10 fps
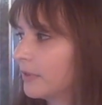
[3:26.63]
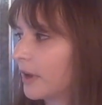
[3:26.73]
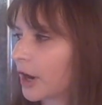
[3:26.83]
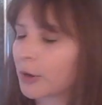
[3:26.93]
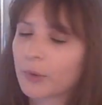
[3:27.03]

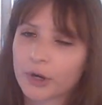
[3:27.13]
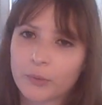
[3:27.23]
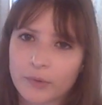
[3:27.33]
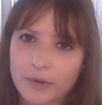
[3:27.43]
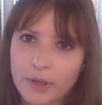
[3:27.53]
artwork
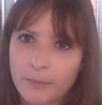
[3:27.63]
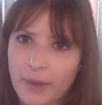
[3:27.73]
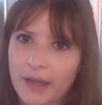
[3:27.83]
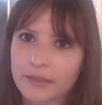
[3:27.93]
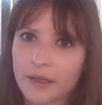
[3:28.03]

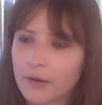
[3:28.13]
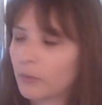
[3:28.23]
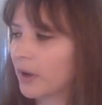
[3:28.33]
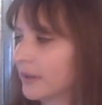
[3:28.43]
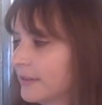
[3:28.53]
back
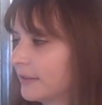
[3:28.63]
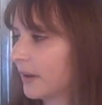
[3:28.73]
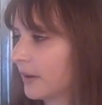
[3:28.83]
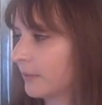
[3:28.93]
then was